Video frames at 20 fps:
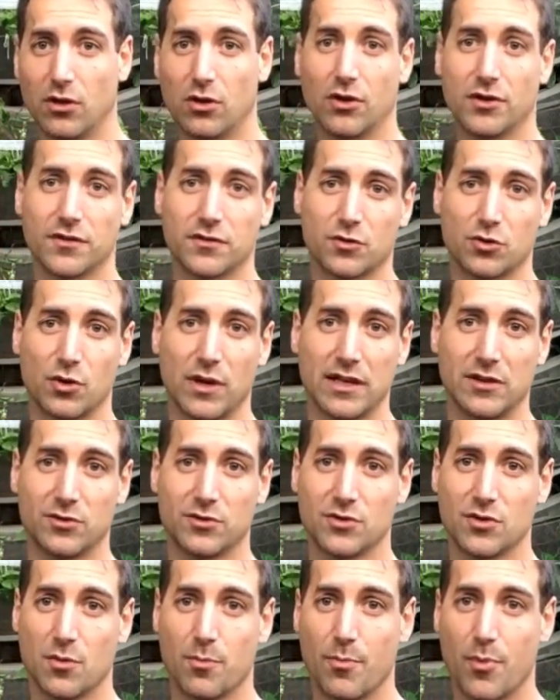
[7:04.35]
We're gonna go
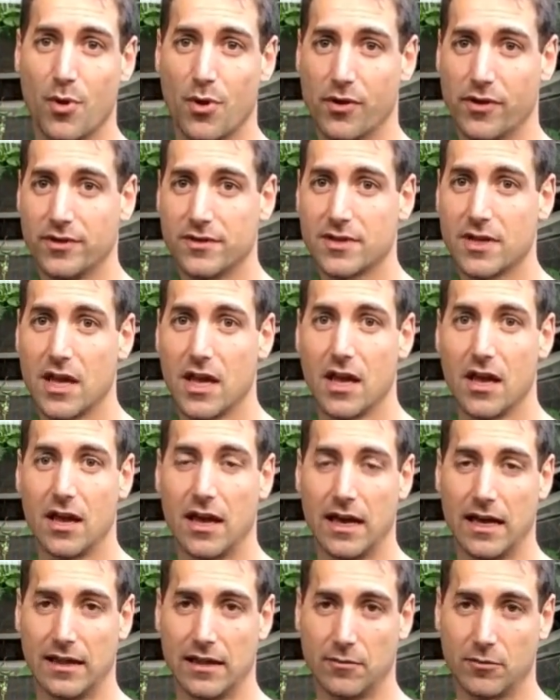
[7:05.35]
straight to the point,
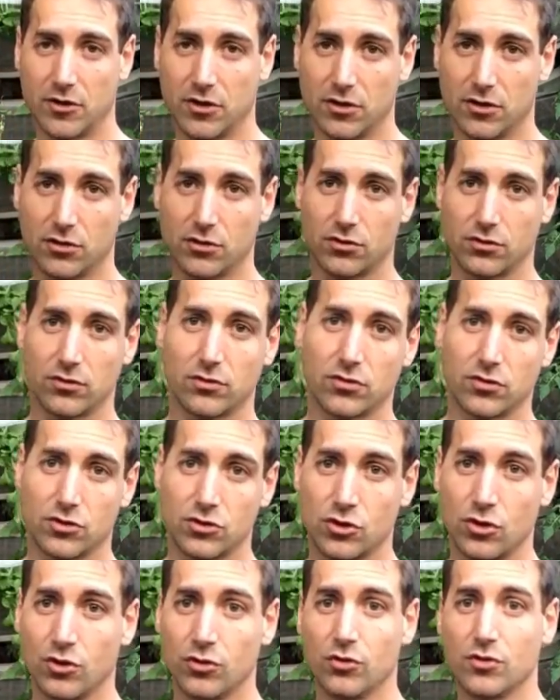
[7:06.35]
and I'm gonna
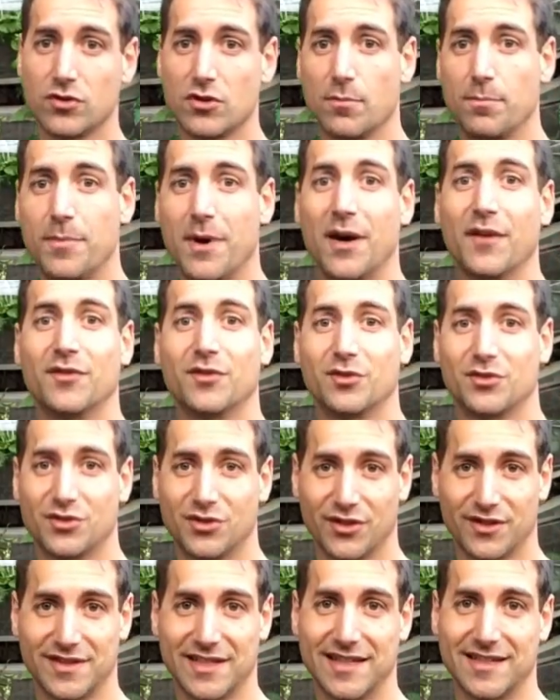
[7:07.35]
show you the
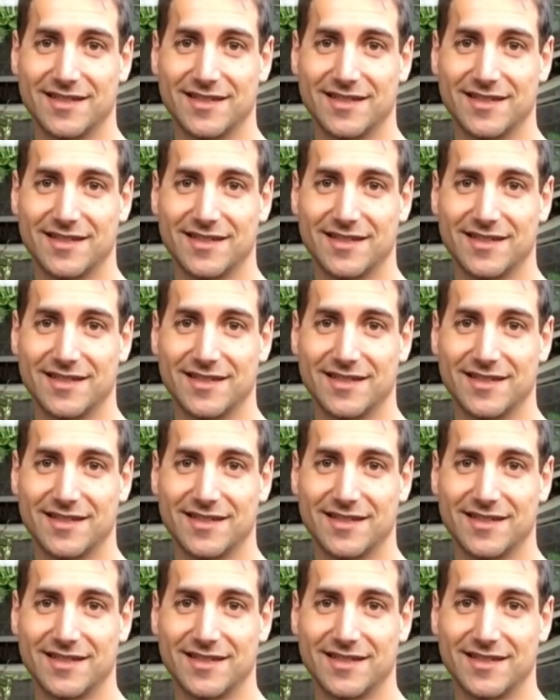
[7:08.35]
path to